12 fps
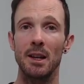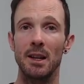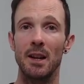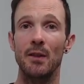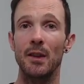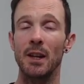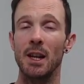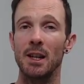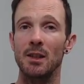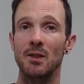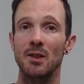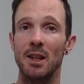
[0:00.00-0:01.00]
everything
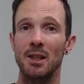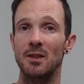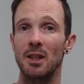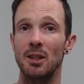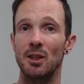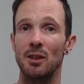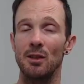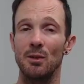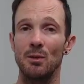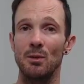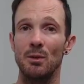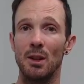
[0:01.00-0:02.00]
hits, and essentially
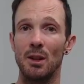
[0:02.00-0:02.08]
you